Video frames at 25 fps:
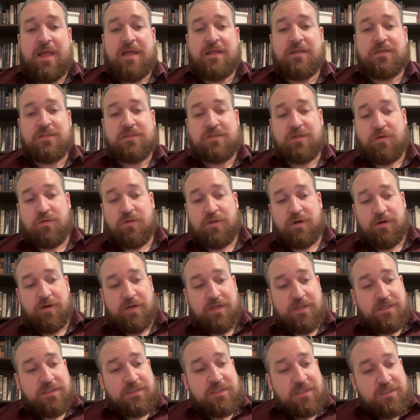So there
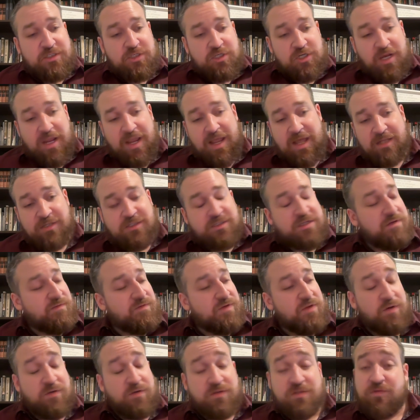is a chance,
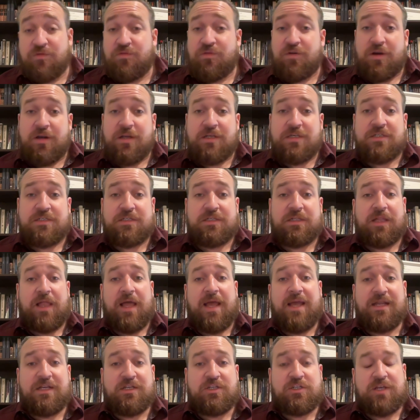even though it's a very
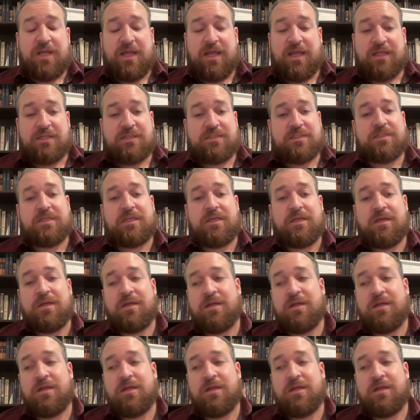slight chance,